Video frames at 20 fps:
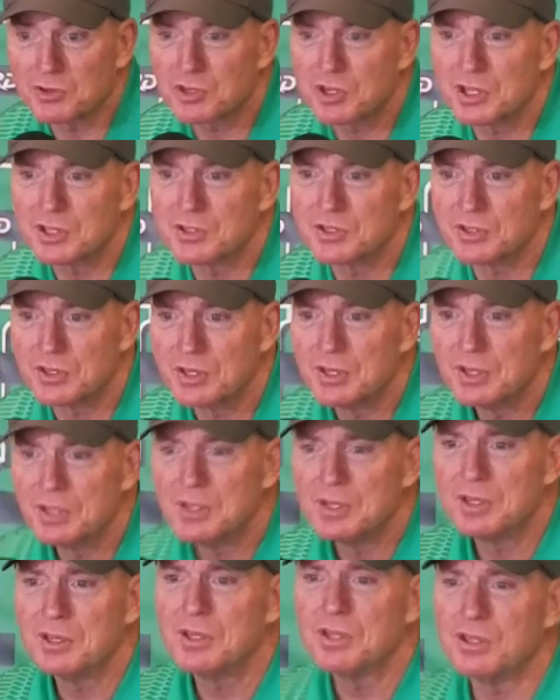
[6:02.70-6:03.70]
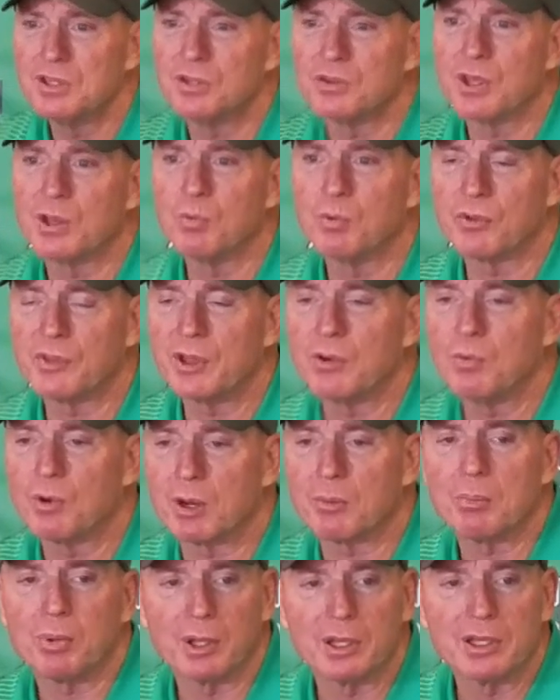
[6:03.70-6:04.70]
kids they want
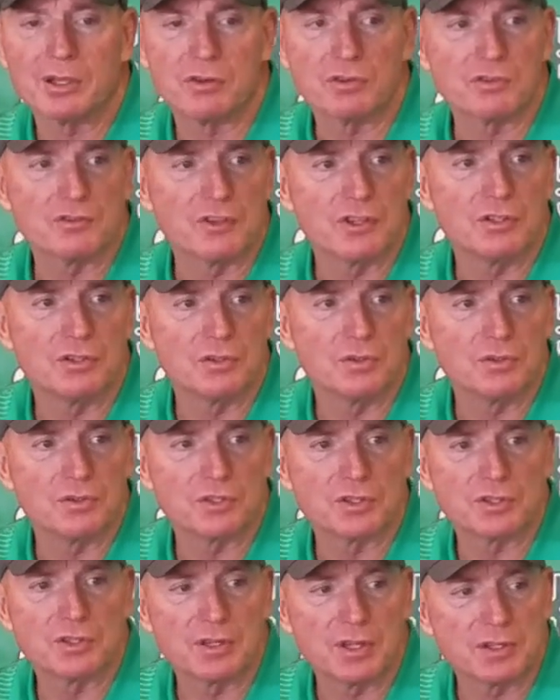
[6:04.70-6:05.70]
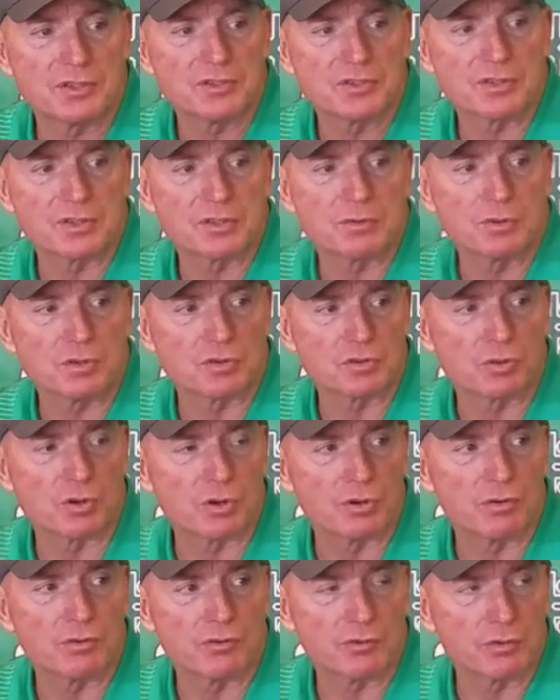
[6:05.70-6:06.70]
to play in those venues, and it's
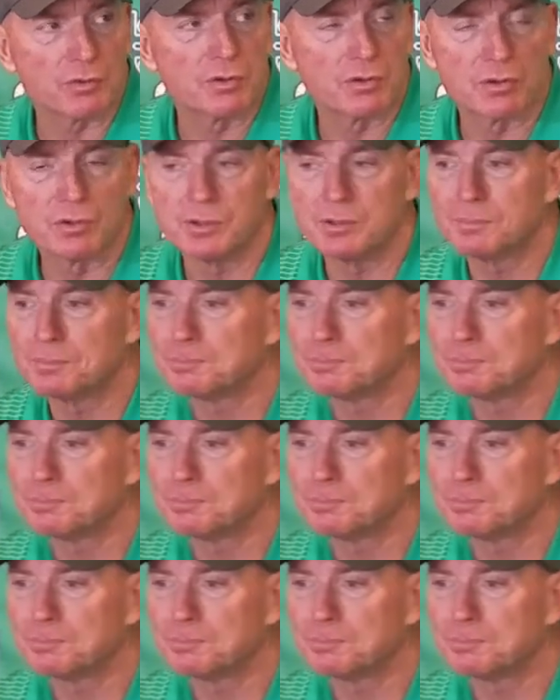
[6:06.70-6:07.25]
critical for recruiting.